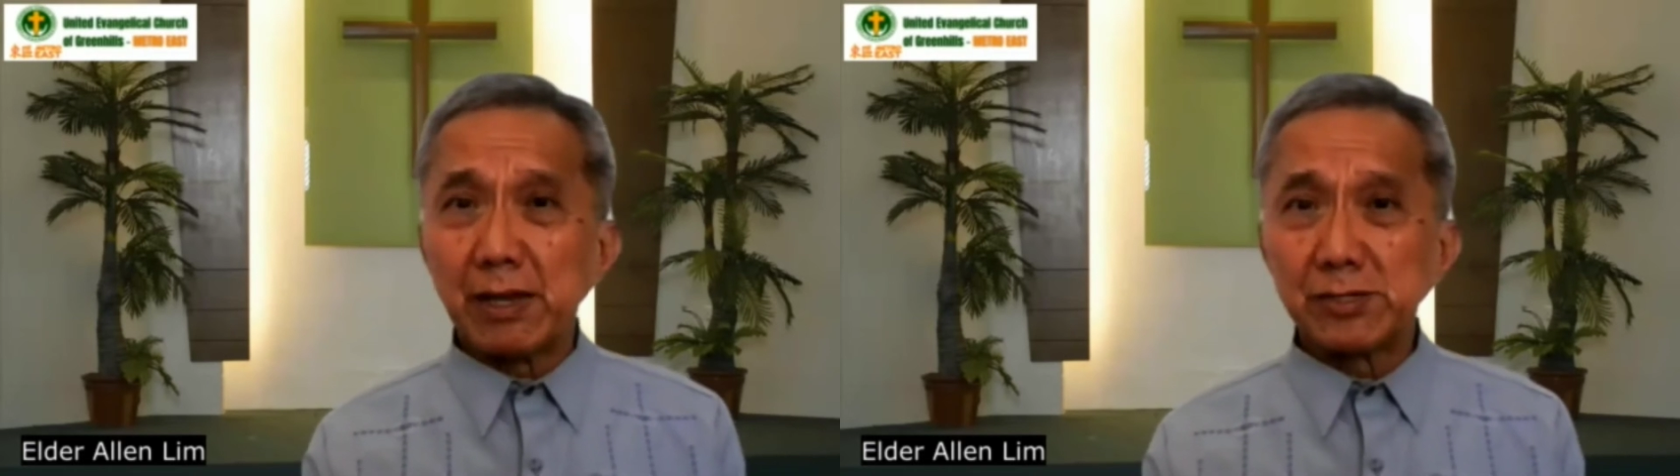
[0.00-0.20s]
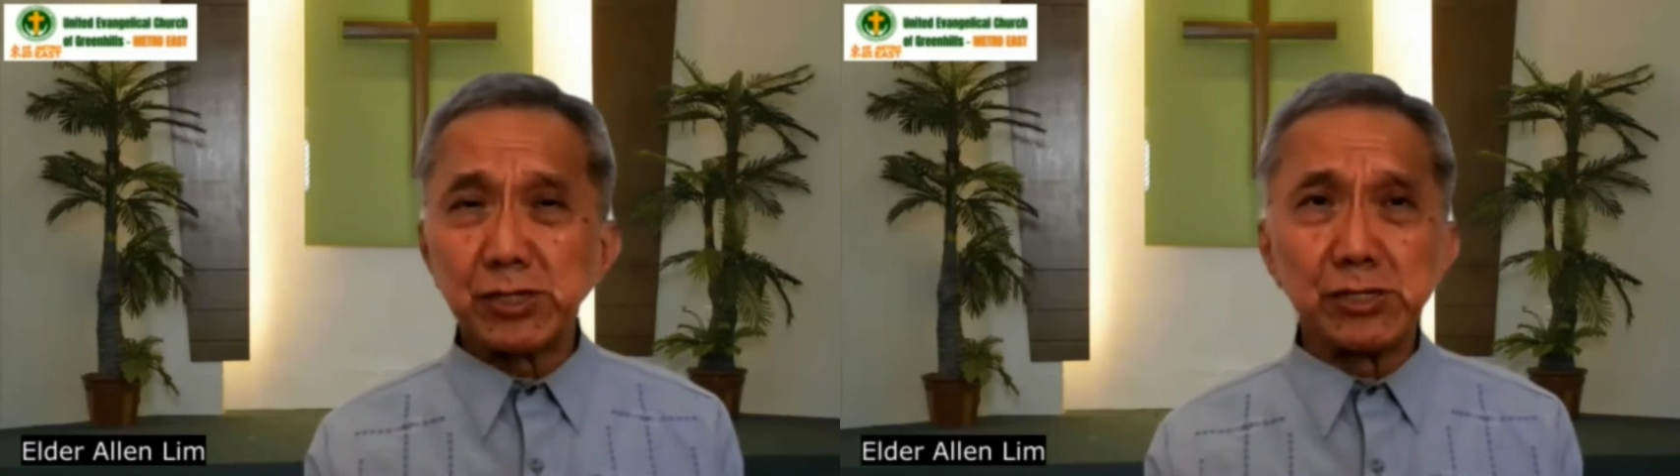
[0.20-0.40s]

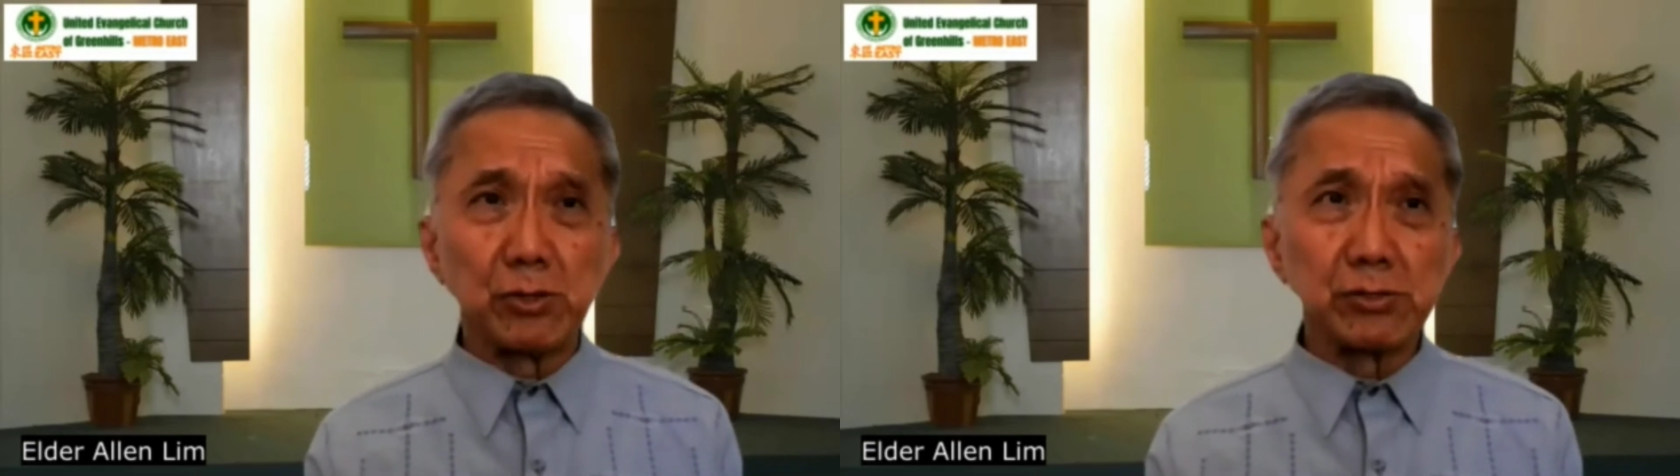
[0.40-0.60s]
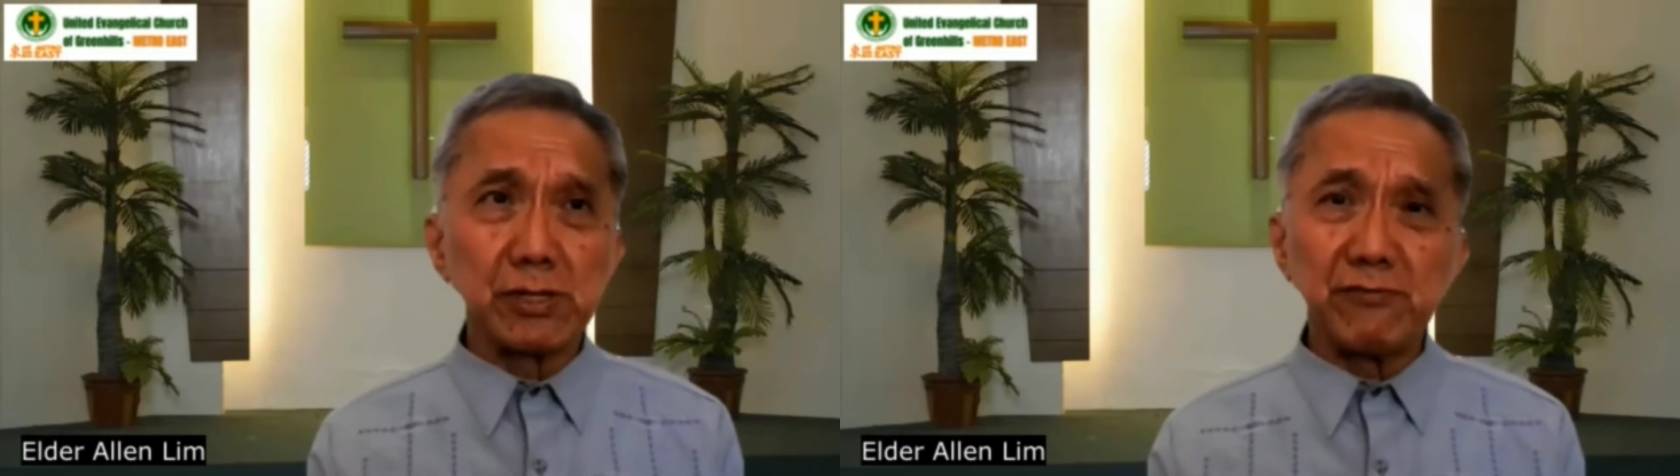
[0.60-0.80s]
she
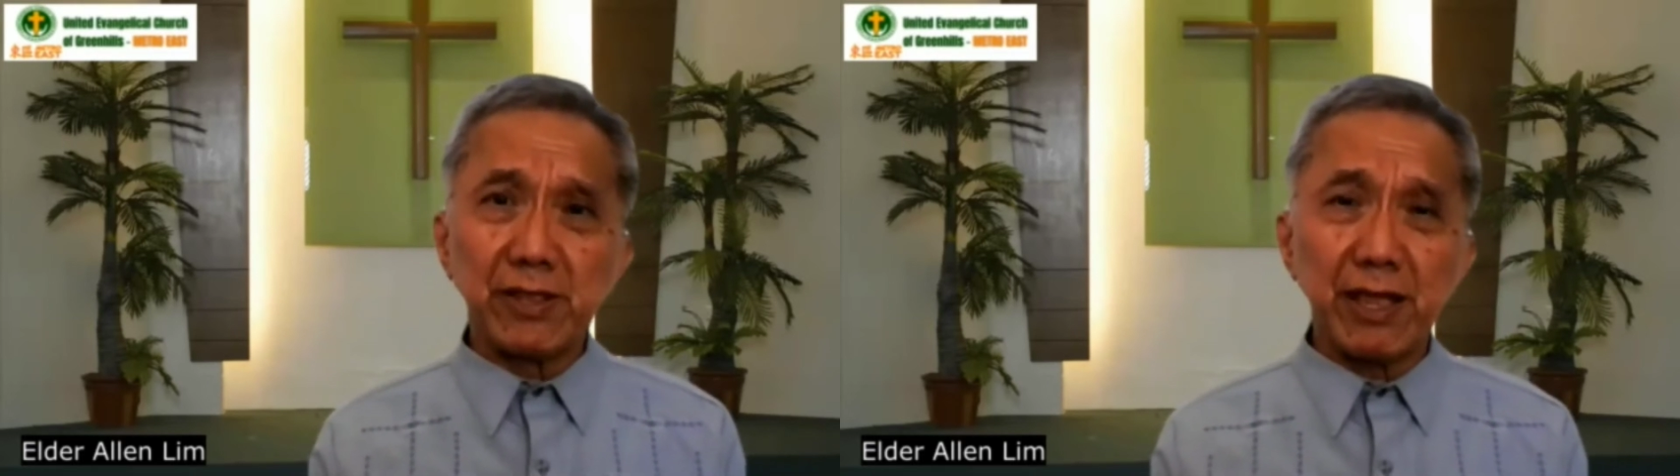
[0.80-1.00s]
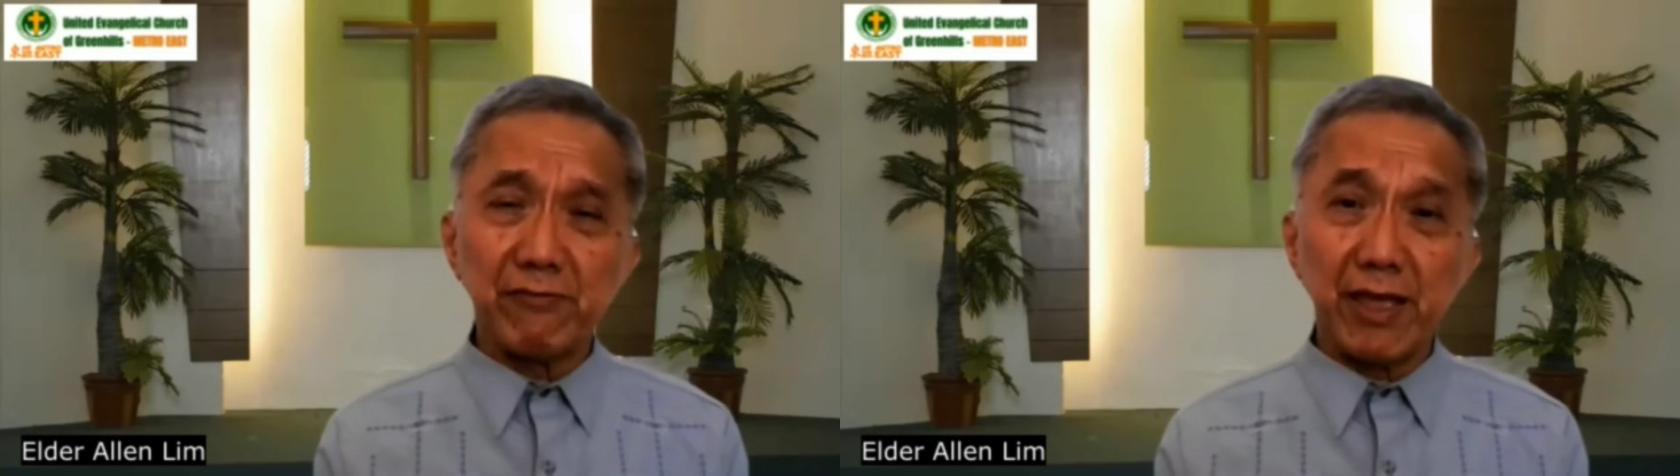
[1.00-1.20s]
don't
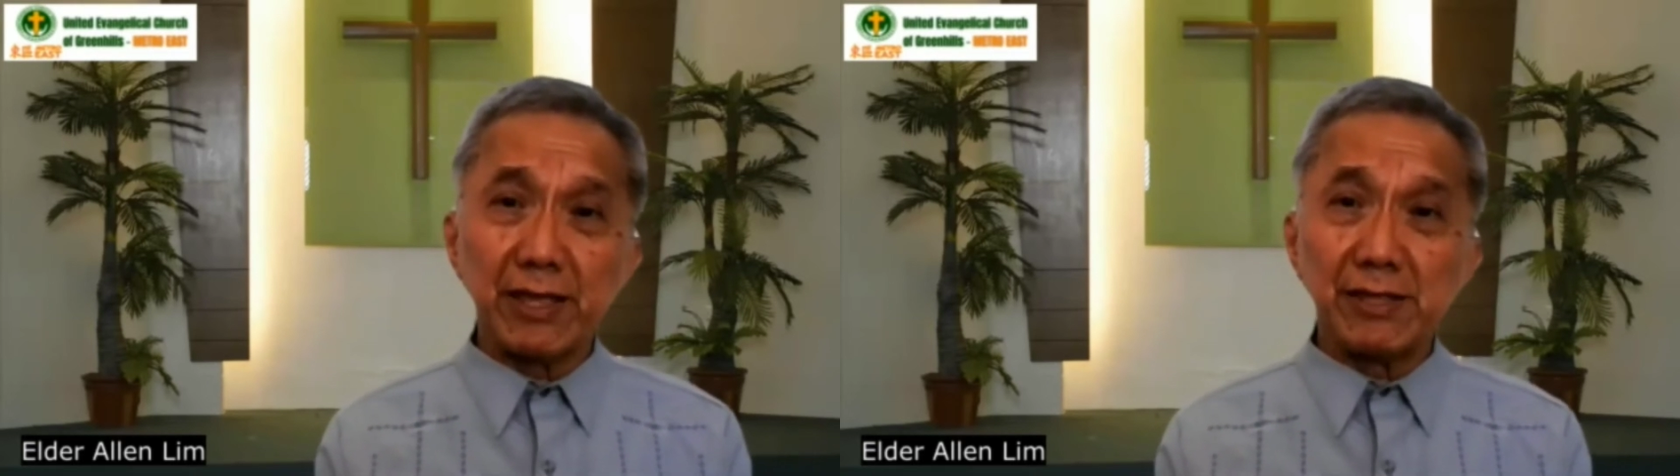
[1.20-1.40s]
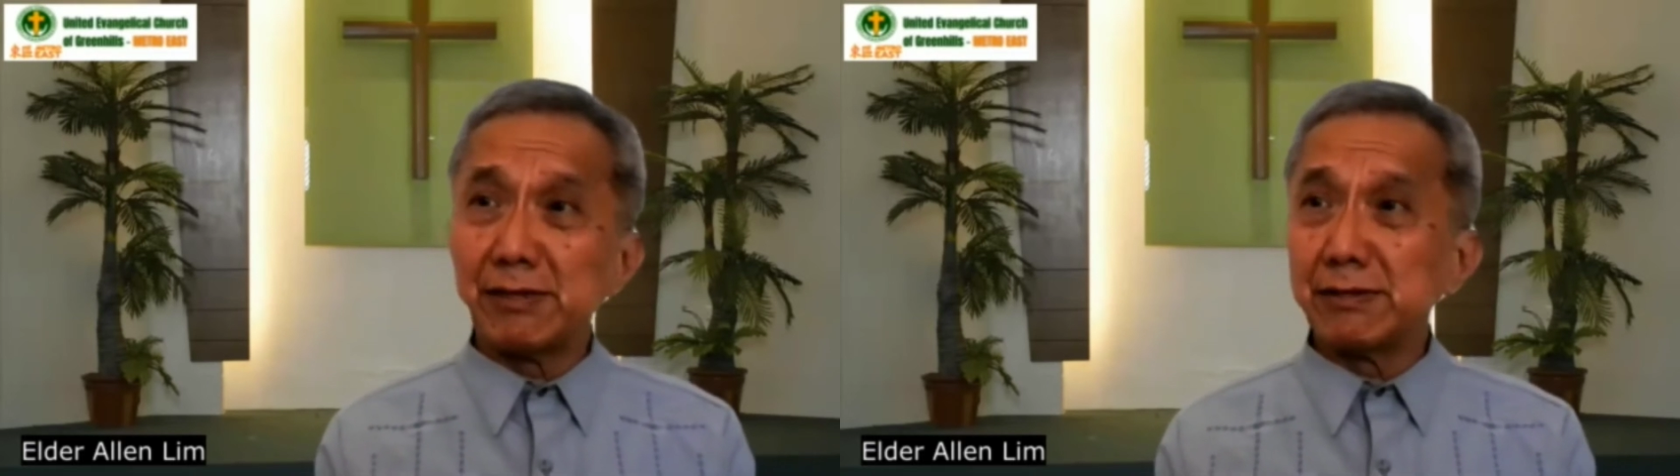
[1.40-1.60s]
even have
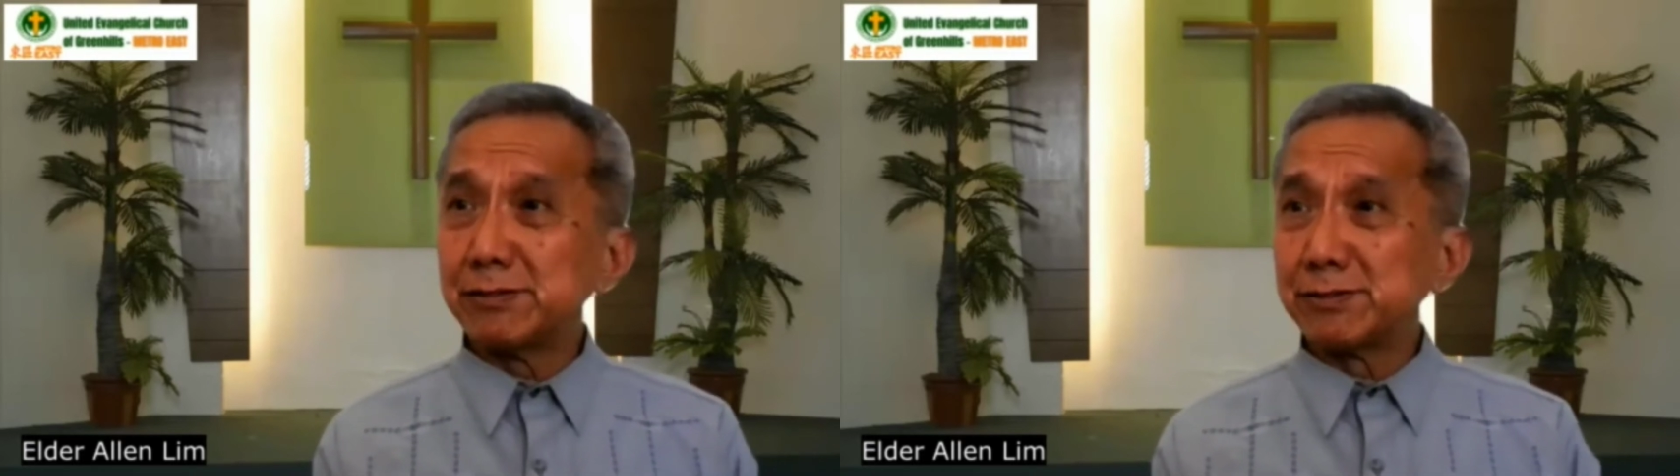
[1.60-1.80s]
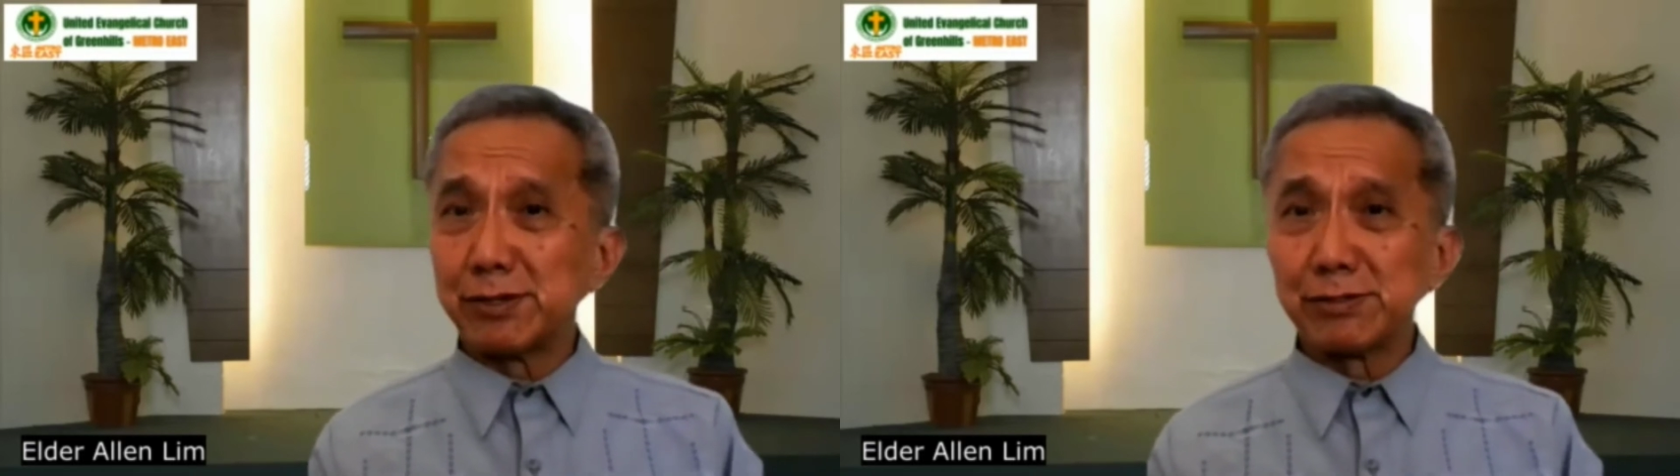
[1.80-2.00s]
any,
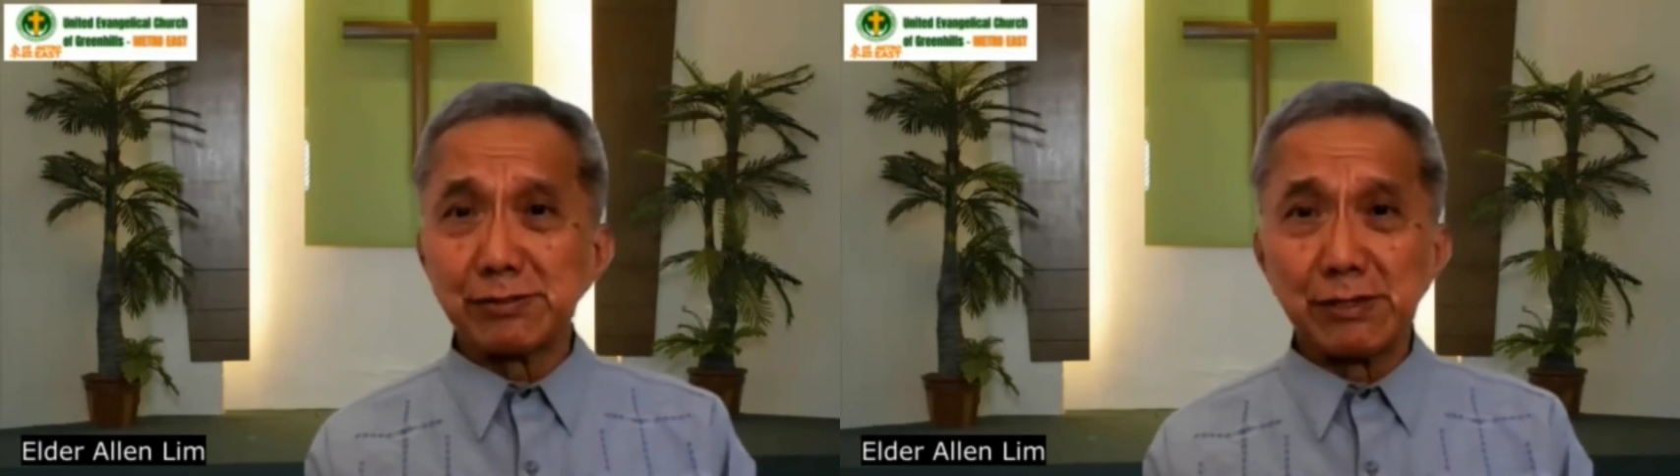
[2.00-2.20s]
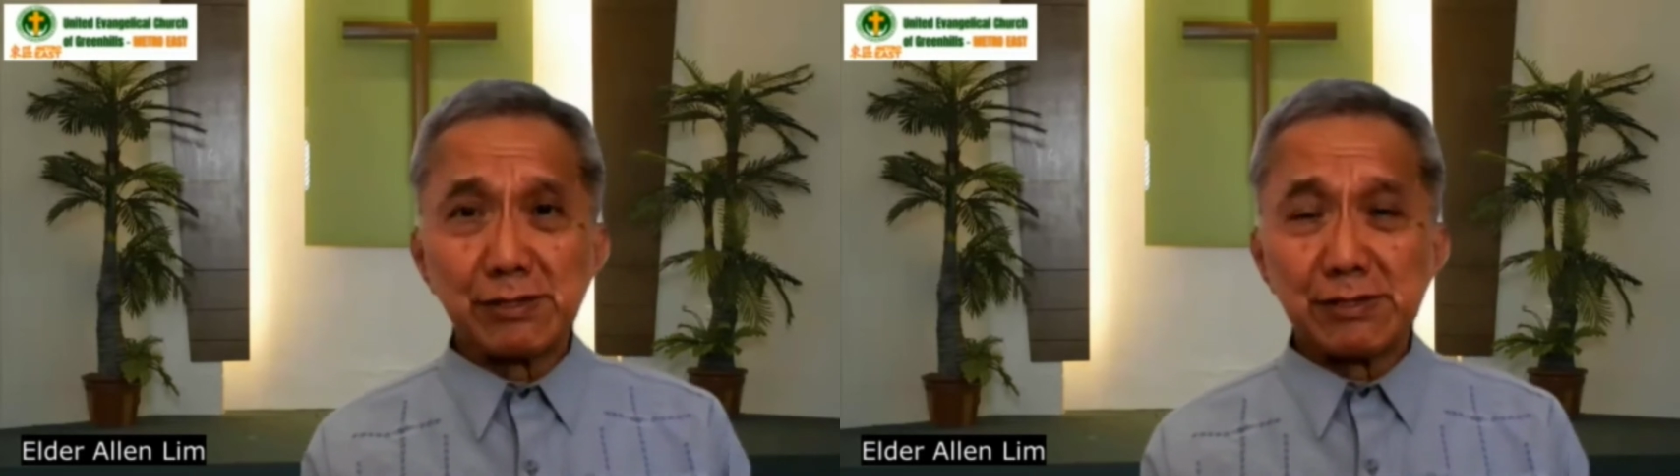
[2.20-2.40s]
you
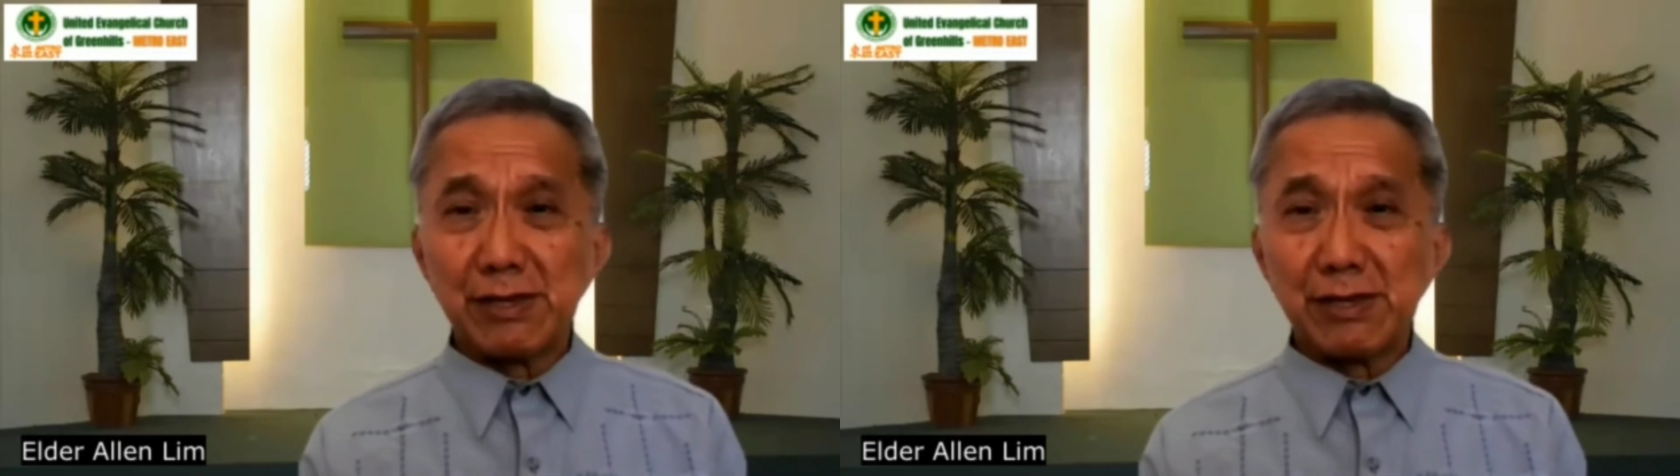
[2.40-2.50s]
know,